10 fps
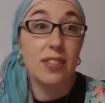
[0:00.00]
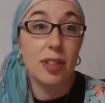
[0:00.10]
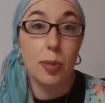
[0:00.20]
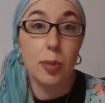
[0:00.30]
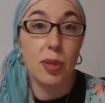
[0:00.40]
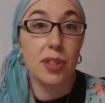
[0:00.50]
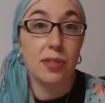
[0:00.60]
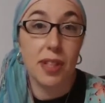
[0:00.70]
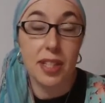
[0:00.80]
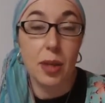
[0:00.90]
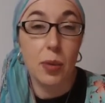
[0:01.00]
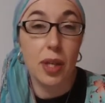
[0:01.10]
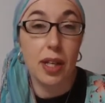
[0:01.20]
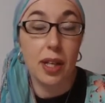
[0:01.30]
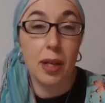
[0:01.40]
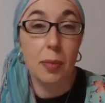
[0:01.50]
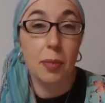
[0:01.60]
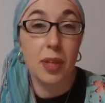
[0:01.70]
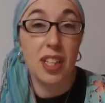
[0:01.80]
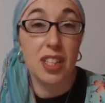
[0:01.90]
very important to find out what a